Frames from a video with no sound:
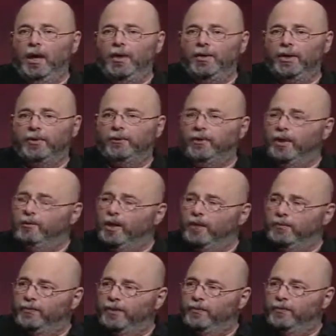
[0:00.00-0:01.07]
I was at the
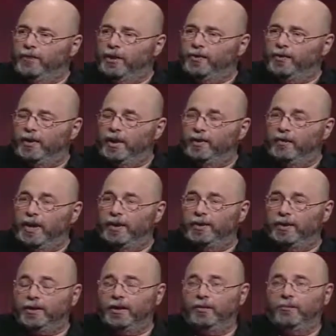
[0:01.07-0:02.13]
Frameline Film Festival and I ran
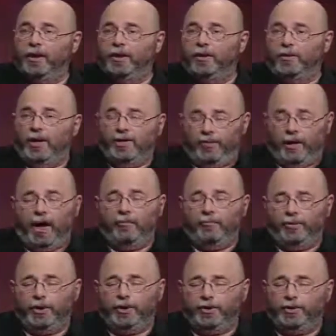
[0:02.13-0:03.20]
into somebody who I am
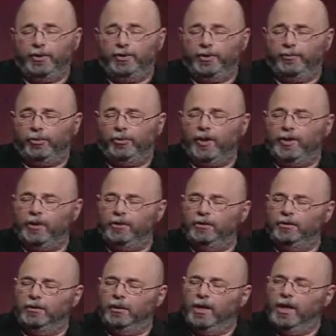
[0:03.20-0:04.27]
pretty sure was Perez
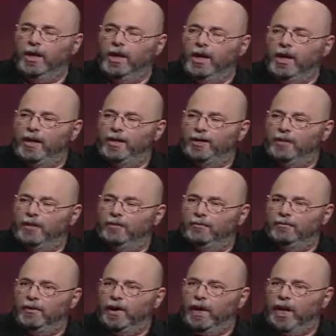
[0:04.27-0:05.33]
Hilton. And I said,
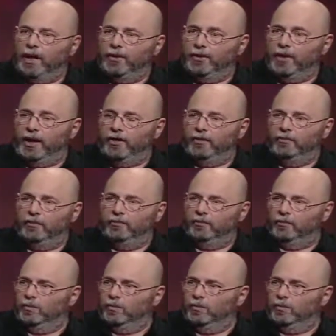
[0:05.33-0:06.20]
How do you like them?